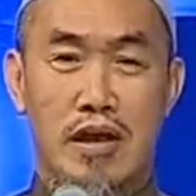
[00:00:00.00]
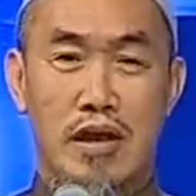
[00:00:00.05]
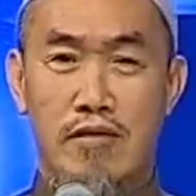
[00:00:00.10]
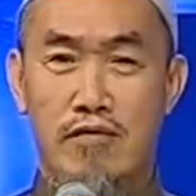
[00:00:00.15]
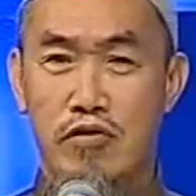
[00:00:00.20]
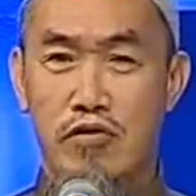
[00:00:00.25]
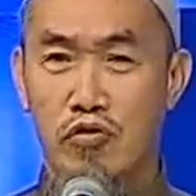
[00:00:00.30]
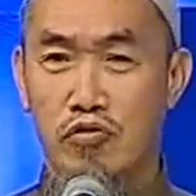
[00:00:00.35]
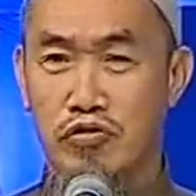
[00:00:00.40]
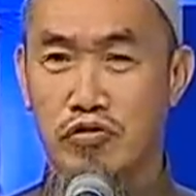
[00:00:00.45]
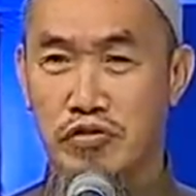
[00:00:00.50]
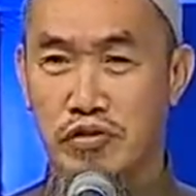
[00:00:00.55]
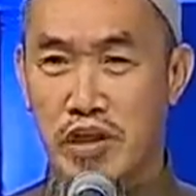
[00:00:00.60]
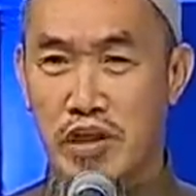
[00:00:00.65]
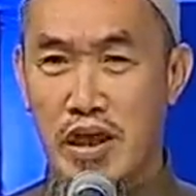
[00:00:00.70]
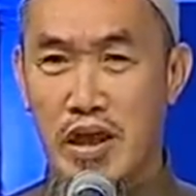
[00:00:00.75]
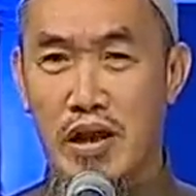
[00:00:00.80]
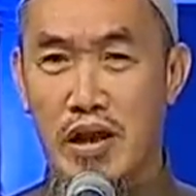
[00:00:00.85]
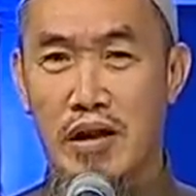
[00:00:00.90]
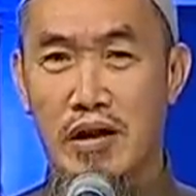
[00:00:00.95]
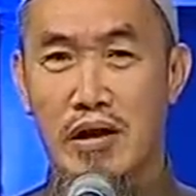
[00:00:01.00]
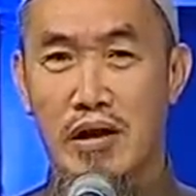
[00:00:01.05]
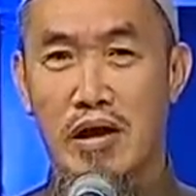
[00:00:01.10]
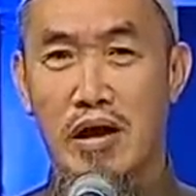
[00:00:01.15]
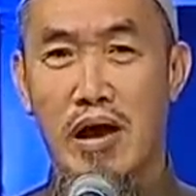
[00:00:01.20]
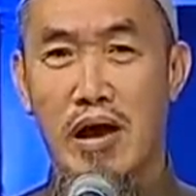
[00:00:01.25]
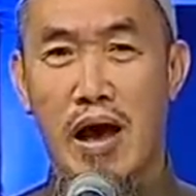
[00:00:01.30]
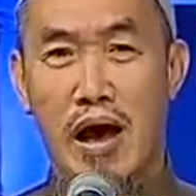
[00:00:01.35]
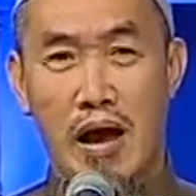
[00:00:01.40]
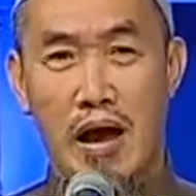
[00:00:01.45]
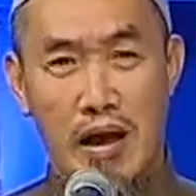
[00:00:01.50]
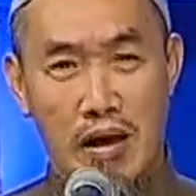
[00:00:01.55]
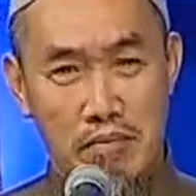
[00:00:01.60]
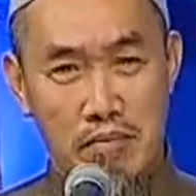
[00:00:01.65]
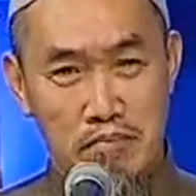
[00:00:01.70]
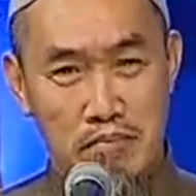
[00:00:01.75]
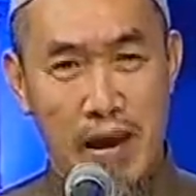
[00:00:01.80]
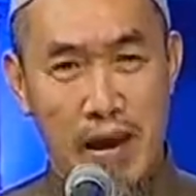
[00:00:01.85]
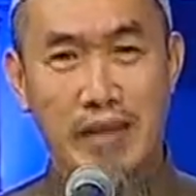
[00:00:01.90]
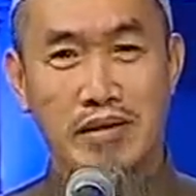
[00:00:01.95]
if you still are
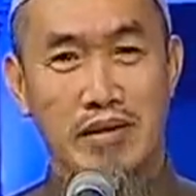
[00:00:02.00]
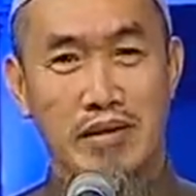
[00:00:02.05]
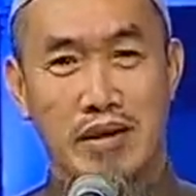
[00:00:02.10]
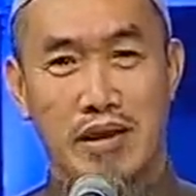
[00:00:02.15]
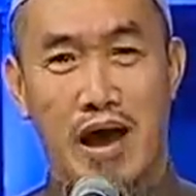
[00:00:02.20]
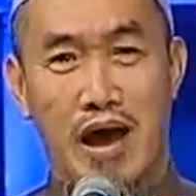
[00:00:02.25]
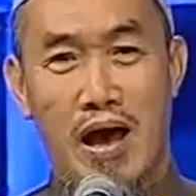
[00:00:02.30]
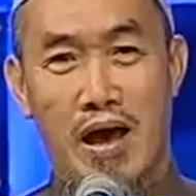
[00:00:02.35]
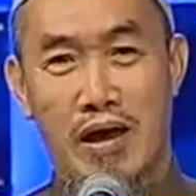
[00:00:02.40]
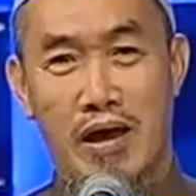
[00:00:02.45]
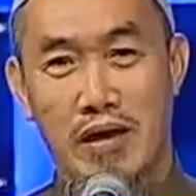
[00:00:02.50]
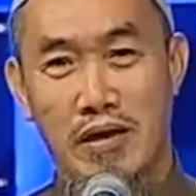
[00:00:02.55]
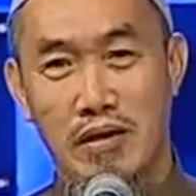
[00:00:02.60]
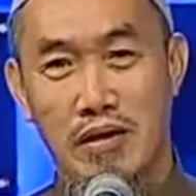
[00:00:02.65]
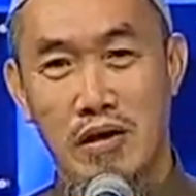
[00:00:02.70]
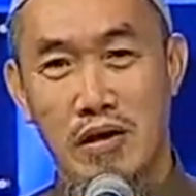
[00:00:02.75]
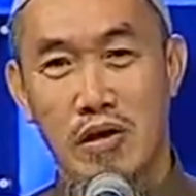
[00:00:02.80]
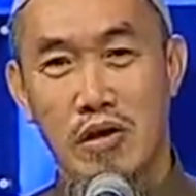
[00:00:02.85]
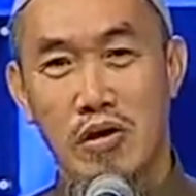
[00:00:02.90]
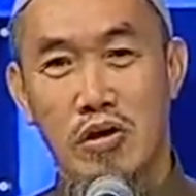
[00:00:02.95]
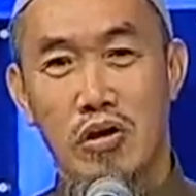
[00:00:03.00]
a bad guy,